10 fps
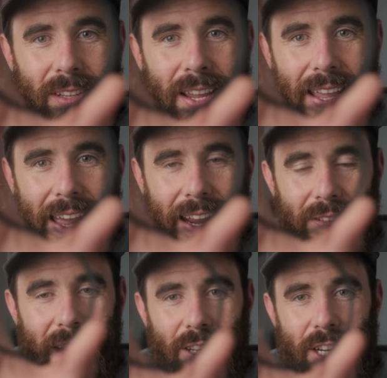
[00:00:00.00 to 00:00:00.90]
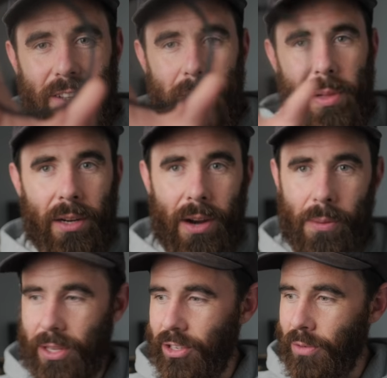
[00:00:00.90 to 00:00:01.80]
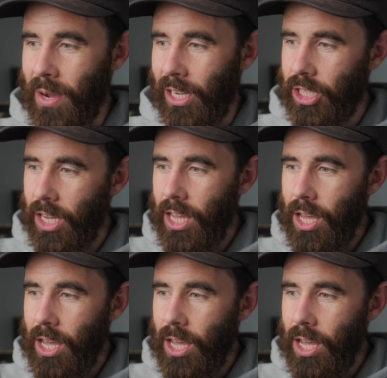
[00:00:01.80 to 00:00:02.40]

and I haven't had a chance to play around with it too much,